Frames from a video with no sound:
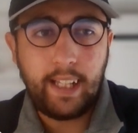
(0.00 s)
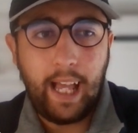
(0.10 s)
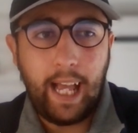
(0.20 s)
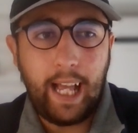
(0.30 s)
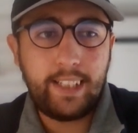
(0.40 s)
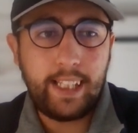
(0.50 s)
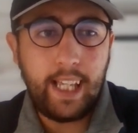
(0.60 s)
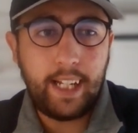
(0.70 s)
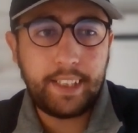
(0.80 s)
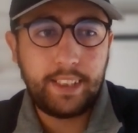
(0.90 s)
100x
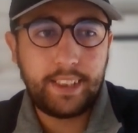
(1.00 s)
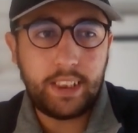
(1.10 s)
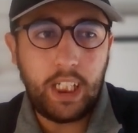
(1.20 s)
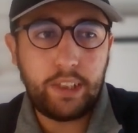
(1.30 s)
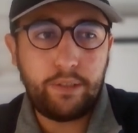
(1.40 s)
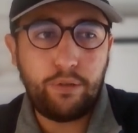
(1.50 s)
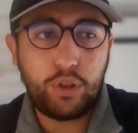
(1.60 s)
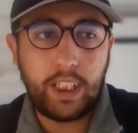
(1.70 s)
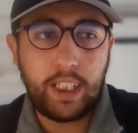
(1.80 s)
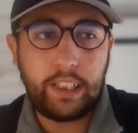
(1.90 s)
Salesforce
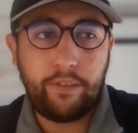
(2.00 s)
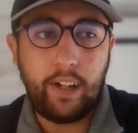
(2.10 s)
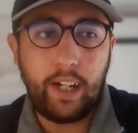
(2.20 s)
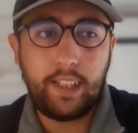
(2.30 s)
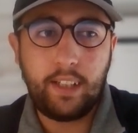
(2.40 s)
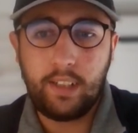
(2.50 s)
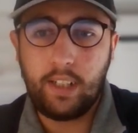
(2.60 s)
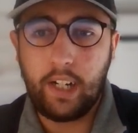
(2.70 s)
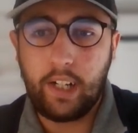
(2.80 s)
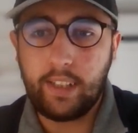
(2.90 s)
certified
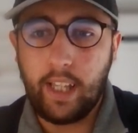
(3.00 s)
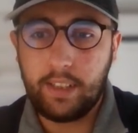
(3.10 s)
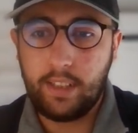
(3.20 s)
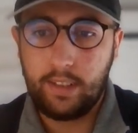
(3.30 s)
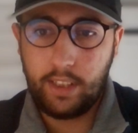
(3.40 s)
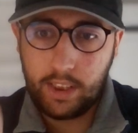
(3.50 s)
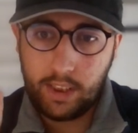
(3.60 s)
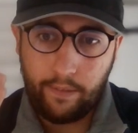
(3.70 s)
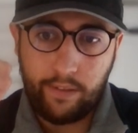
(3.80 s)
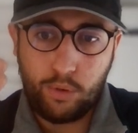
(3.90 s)
architect." This is the
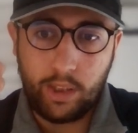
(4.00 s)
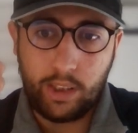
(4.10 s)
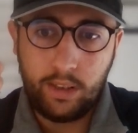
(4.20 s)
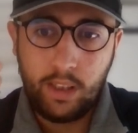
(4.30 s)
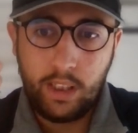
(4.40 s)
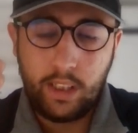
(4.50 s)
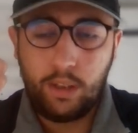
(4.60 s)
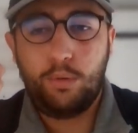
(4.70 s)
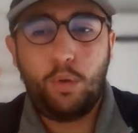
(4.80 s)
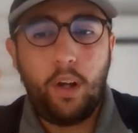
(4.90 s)
first one.
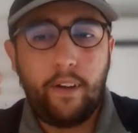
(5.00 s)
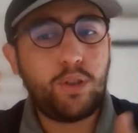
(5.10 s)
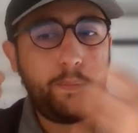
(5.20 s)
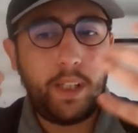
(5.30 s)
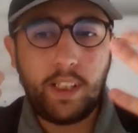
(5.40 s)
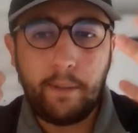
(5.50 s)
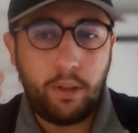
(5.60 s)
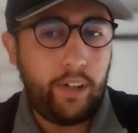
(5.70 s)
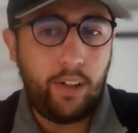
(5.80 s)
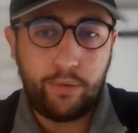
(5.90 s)
You have to be in the
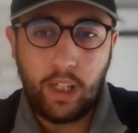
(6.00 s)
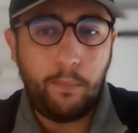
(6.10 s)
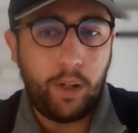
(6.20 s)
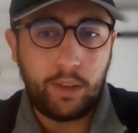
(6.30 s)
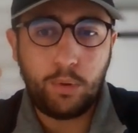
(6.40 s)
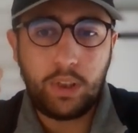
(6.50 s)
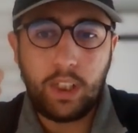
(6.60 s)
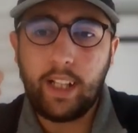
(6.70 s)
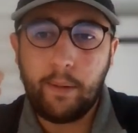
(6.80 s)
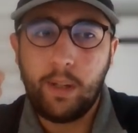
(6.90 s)
profile of someone to tell
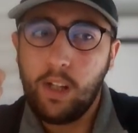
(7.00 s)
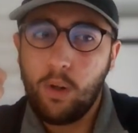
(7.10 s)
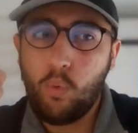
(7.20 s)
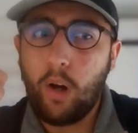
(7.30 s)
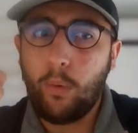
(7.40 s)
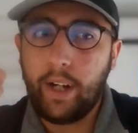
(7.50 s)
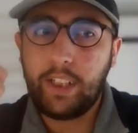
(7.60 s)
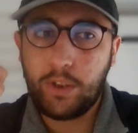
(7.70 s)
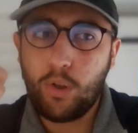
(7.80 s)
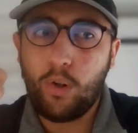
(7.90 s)
him, "Wow, I
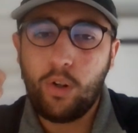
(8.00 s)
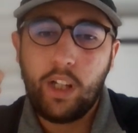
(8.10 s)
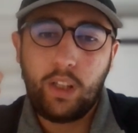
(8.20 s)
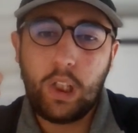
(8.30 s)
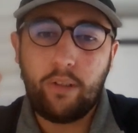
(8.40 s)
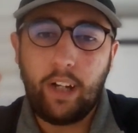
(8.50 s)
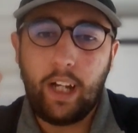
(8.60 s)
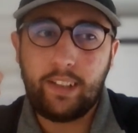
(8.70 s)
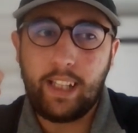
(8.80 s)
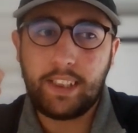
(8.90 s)
saw you have
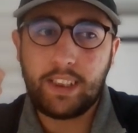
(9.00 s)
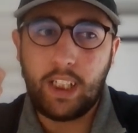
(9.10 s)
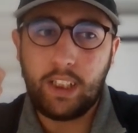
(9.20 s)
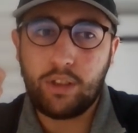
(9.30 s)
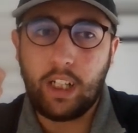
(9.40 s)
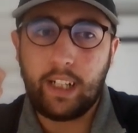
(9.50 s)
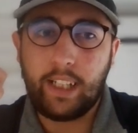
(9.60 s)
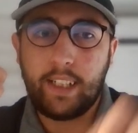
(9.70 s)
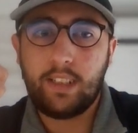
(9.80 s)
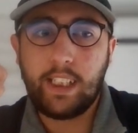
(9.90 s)
100x Salesforce architect," right?